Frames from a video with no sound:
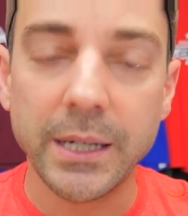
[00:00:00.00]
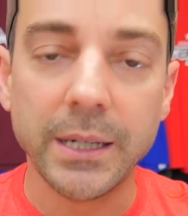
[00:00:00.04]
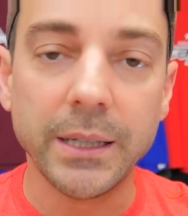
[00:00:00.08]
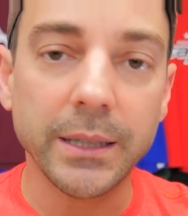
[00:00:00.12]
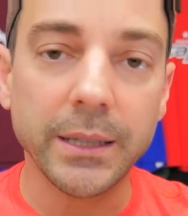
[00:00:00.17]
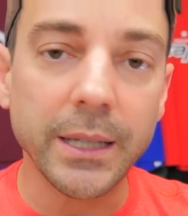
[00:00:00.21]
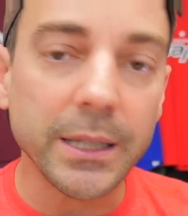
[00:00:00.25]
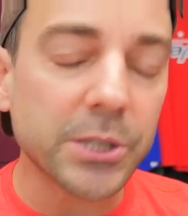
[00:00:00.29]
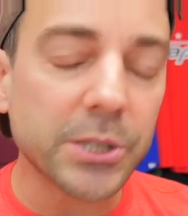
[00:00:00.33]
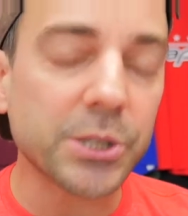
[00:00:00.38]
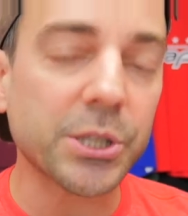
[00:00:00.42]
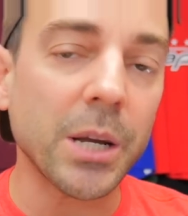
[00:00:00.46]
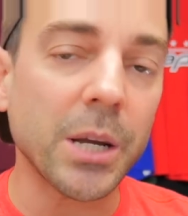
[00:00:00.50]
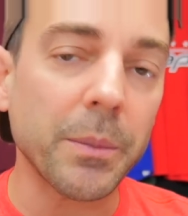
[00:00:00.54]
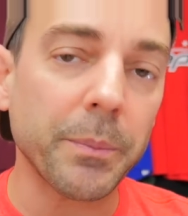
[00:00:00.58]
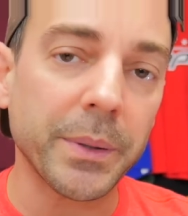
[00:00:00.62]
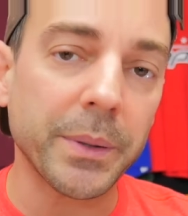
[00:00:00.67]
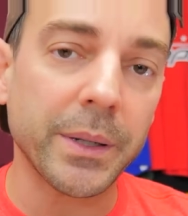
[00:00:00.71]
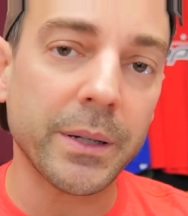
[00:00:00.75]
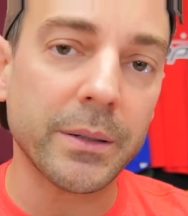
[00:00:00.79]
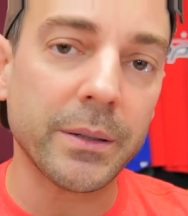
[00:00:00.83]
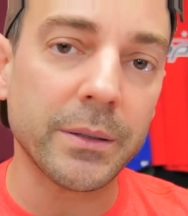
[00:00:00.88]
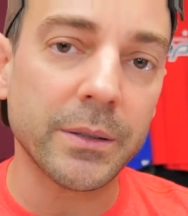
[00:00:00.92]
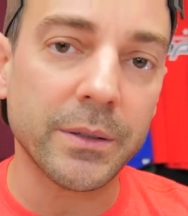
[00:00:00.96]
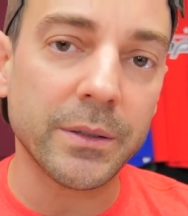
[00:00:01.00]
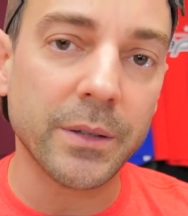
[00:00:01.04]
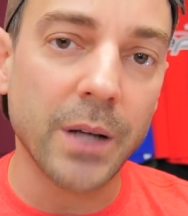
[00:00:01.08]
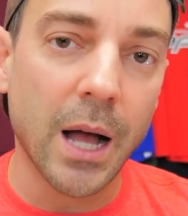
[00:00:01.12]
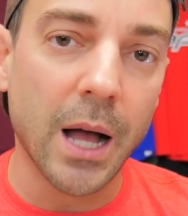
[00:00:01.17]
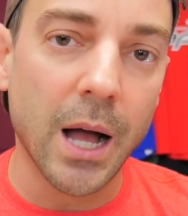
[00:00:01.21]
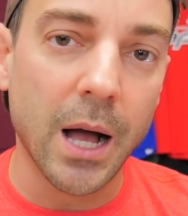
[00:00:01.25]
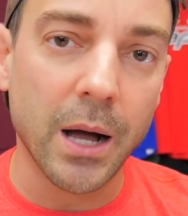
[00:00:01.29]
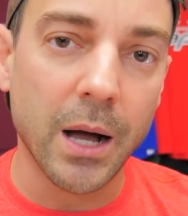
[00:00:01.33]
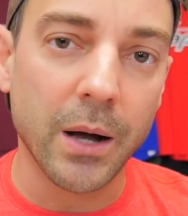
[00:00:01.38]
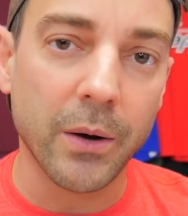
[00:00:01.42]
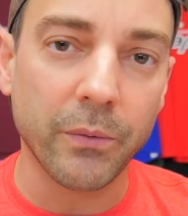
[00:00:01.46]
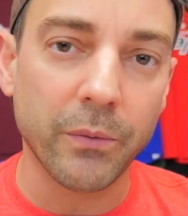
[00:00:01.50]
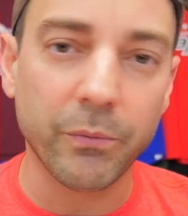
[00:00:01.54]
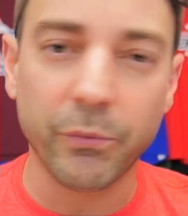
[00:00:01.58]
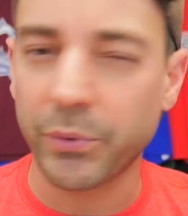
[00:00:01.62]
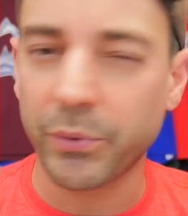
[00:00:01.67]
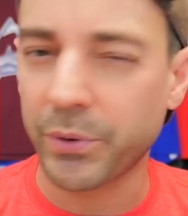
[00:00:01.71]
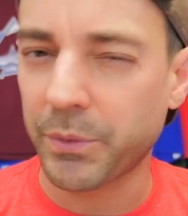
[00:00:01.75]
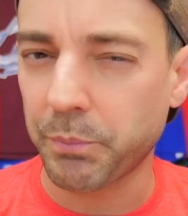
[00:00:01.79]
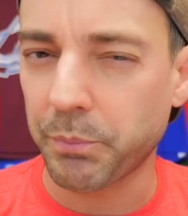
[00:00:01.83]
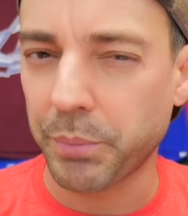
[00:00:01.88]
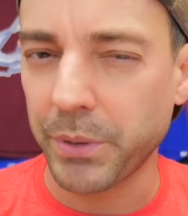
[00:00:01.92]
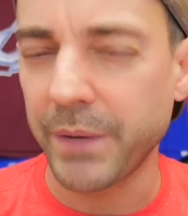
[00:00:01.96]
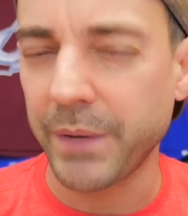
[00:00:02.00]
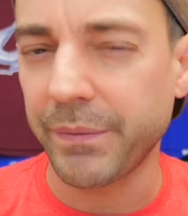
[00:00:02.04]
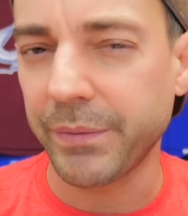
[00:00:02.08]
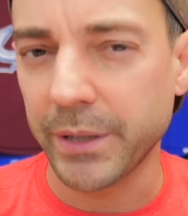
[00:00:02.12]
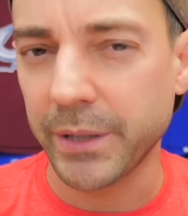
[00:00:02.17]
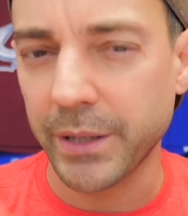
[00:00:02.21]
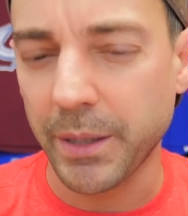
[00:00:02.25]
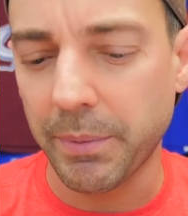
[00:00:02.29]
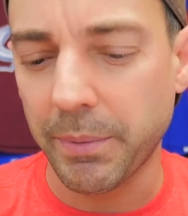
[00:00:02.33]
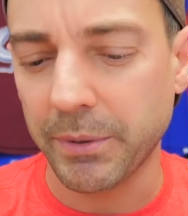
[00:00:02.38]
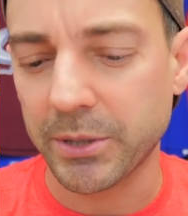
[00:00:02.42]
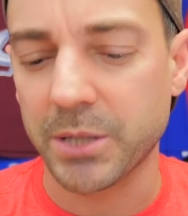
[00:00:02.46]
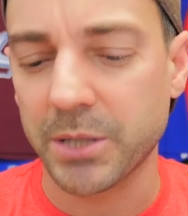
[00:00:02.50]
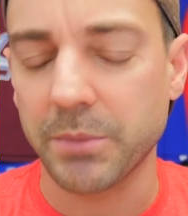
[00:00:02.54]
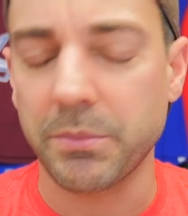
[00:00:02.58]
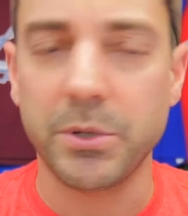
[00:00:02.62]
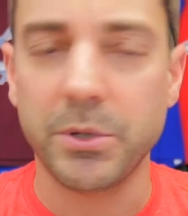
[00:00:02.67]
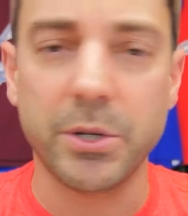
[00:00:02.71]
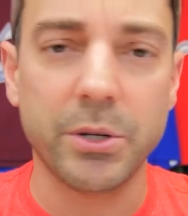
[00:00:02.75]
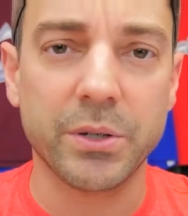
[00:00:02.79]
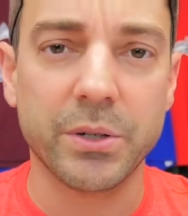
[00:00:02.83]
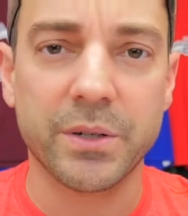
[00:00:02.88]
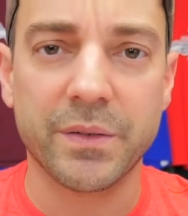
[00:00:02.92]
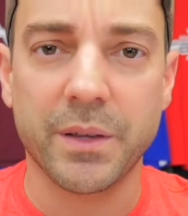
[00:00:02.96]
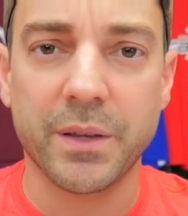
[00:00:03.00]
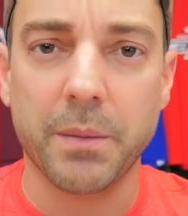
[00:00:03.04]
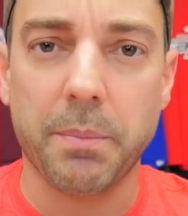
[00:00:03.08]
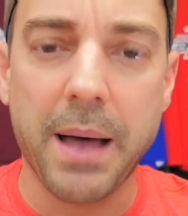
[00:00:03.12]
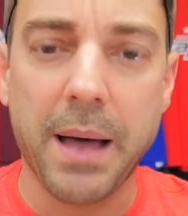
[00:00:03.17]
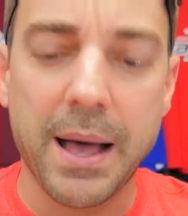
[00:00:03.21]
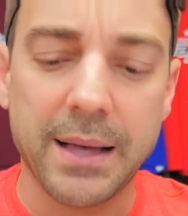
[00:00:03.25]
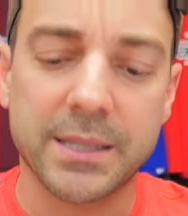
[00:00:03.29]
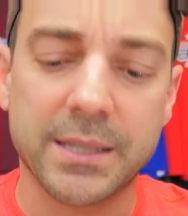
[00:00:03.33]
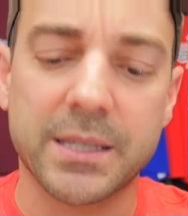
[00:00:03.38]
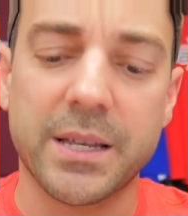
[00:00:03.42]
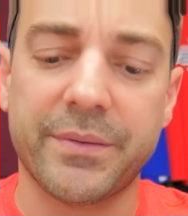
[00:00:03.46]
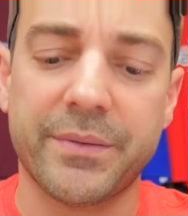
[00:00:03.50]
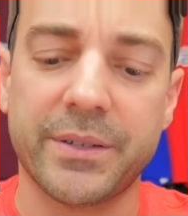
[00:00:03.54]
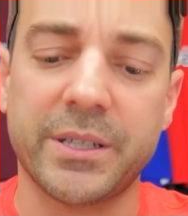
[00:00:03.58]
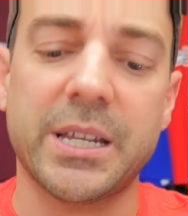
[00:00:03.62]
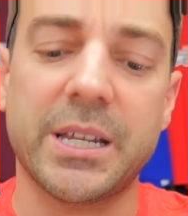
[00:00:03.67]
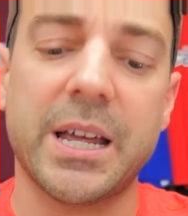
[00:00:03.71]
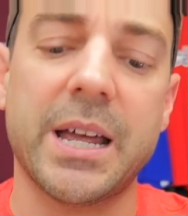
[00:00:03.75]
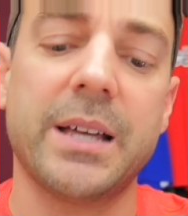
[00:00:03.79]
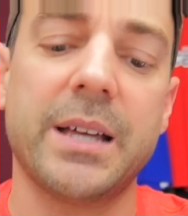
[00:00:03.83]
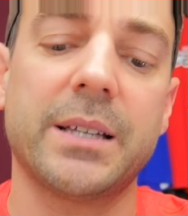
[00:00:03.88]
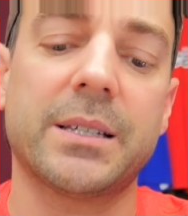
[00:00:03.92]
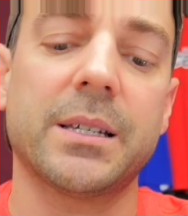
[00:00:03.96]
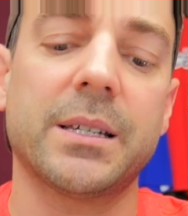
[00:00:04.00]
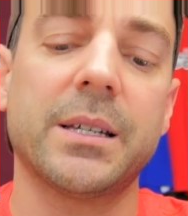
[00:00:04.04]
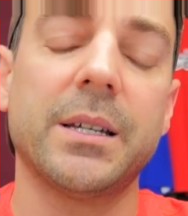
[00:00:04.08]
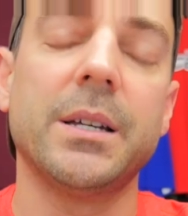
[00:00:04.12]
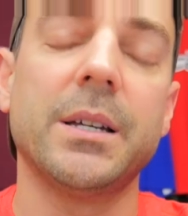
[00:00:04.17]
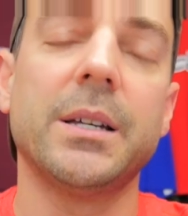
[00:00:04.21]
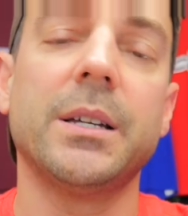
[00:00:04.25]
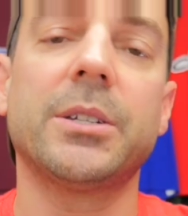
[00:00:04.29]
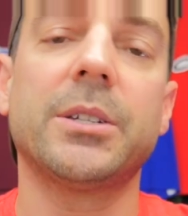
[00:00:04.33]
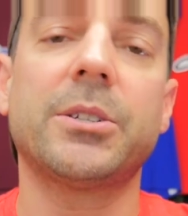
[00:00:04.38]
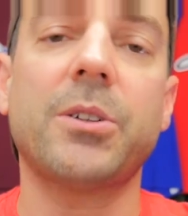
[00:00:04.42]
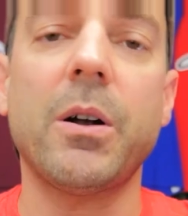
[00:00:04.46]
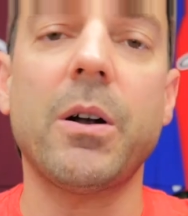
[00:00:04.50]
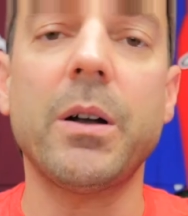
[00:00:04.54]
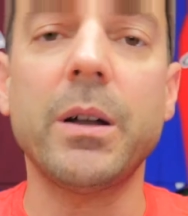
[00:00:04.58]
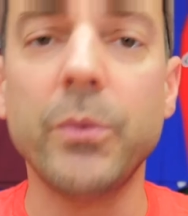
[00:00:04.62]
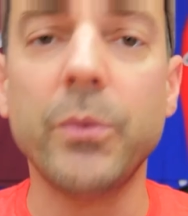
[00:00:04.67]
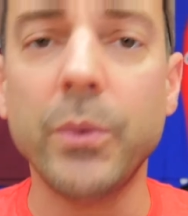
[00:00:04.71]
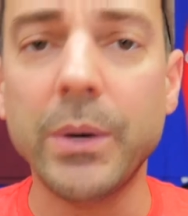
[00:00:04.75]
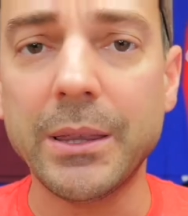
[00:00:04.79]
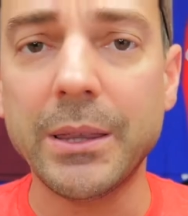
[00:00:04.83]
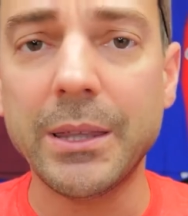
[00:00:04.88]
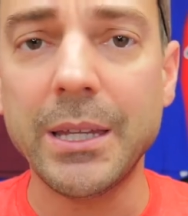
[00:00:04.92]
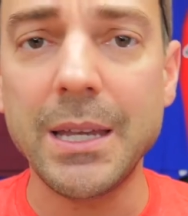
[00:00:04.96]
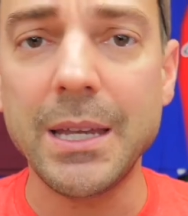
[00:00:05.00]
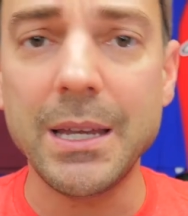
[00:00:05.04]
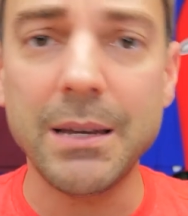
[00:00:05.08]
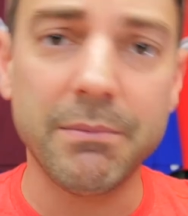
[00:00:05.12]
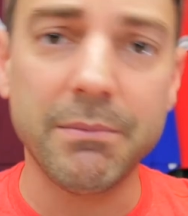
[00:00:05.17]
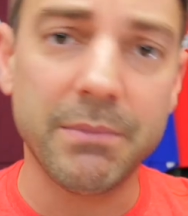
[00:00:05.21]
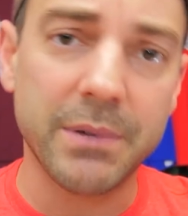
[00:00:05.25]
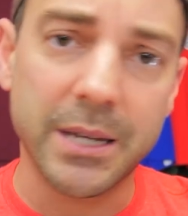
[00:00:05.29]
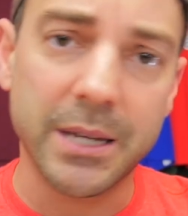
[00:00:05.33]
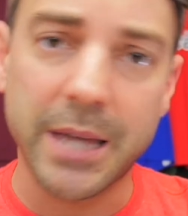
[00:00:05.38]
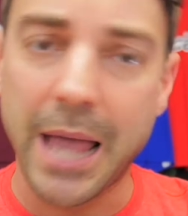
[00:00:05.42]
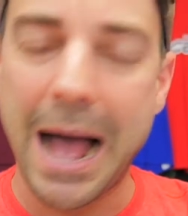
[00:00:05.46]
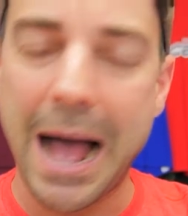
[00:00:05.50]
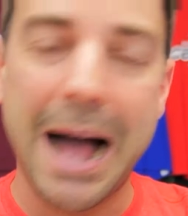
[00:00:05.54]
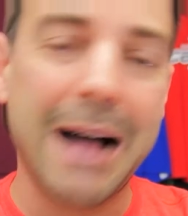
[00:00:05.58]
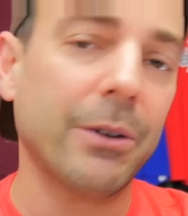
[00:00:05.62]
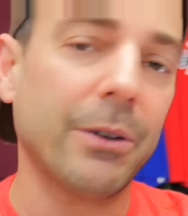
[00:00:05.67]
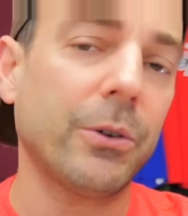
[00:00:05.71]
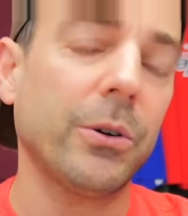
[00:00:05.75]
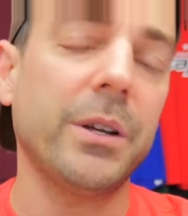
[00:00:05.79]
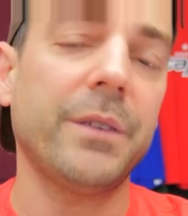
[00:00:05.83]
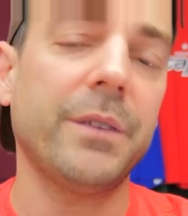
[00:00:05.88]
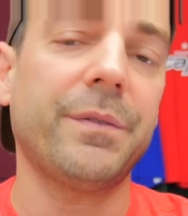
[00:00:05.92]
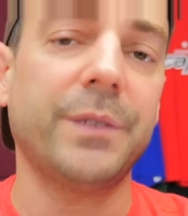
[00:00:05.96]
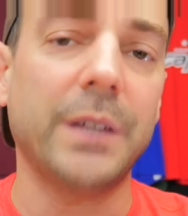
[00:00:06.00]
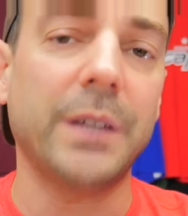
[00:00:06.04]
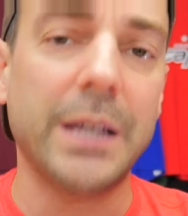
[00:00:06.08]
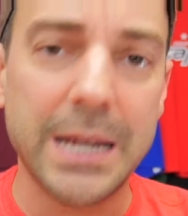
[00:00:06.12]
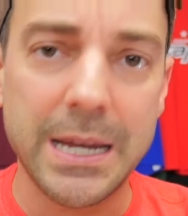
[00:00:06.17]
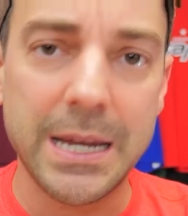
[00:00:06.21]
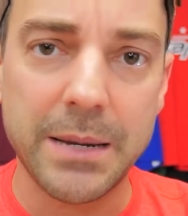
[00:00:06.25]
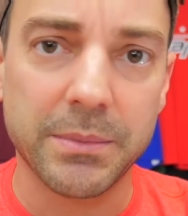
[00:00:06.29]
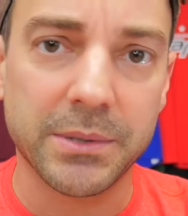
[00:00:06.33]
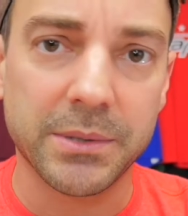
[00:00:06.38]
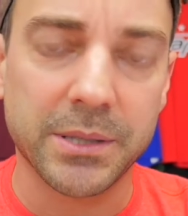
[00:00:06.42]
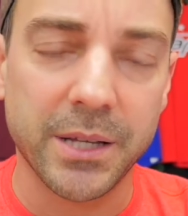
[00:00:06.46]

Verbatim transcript: Let's jump in uh, with briefly about some news for the past seven days, starting with the Calgary Flames.